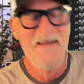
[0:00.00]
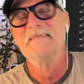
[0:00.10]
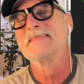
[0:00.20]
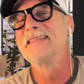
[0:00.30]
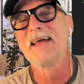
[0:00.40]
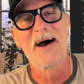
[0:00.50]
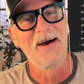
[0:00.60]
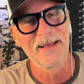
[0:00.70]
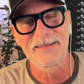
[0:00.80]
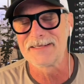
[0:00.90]
No,
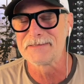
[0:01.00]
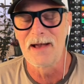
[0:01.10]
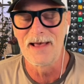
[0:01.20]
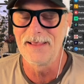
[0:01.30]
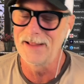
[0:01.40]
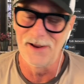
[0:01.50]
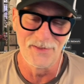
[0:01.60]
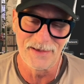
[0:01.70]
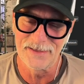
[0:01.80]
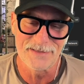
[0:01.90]
it doesn't matter. You know,
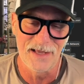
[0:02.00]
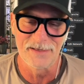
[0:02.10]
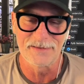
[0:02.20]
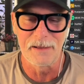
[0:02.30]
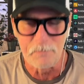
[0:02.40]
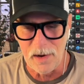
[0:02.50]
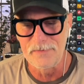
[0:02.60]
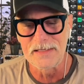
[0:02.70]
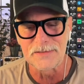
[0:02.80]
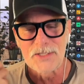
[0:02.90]
like it's not like that. But
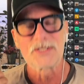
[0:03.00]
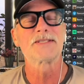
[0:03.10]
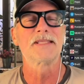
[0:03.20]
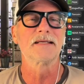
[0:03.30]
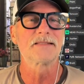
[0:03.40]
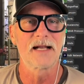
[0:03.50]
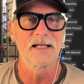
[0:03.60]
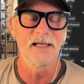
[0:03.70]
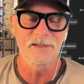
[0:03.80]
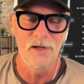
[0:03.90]
these are just things that I
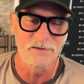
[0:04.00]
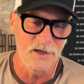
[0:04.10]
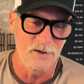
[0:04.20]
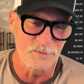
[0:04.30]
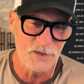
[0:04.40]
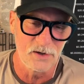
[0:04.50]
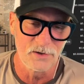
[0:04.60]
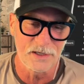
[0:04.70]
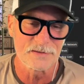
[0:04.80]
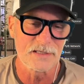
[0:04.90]
like long term. So
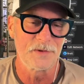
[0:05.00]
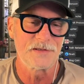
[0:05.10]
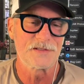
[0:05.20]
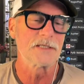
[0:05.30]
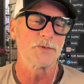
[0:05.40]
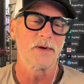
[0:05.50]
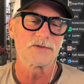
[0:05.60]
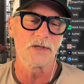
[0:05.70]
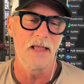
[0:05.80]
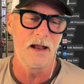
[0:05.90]
looking at some of these things, we have
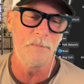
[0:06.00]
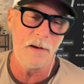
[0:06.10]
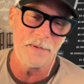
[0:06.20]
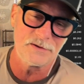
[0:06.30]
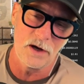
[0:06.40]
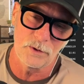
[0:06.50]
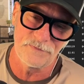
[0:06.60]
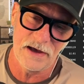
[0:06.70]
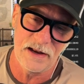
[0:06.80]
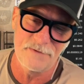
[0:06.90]
Solana, Pepe, Dog, we've
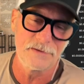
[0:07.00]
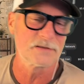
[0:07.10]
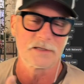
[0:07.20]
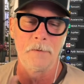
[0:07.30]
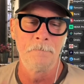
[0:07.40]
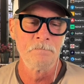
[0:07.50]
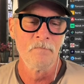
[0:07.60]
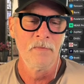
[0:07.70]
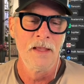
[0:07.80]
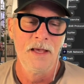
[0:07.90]
had everything's up.
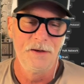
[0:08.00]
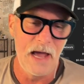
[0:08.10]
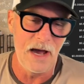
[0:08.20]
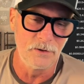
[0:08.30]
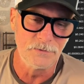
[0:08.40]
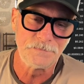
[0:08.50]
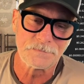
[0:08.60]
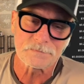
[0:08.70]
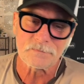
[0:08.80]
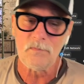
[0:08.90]
Now,
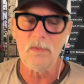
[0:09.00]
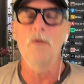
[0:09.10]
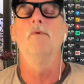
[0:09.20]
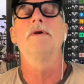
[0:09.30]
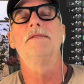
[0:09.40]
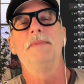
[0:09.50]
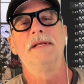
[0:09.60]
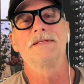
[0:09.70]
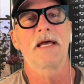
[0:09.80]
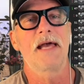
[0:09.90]
one of the
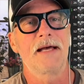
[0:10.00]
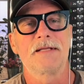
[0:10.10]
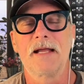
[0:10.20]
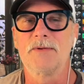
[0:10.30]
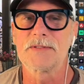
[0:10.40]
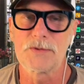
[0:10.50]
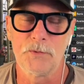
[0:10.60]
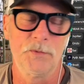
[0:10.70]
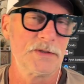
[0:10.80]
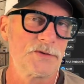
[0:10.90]
meetings I had today was
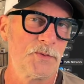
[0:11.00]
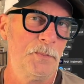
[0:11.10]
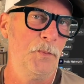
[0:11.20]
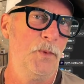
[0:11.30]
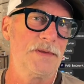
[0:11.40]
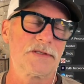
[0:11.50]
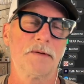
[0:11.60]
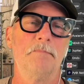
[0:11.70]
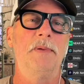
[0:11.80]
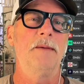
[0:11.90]
with
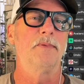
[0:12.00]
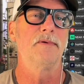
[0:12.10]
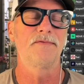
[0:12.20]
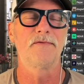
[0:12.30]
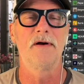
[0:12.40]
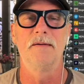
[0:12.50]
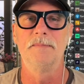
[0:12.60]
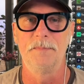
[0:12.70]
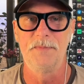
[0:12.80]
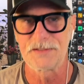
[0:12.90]
some people
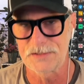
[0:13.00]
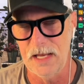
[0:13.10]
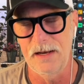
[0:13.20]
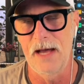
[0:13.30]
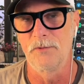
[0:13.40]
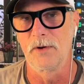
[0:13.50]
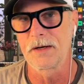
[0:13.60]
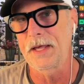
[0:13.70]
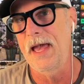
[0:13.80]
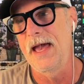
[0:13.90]
from the Say
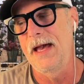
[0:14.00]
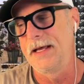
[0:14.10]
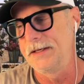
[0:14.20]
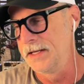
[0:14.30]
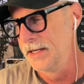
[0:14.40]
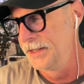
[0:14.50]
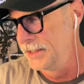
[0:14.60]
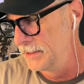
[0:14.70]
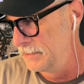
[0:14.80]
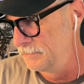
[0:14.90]
network, and
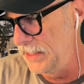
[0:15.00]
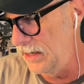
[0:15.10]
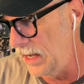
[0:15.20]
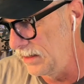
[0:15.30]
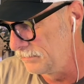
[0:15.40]
they're not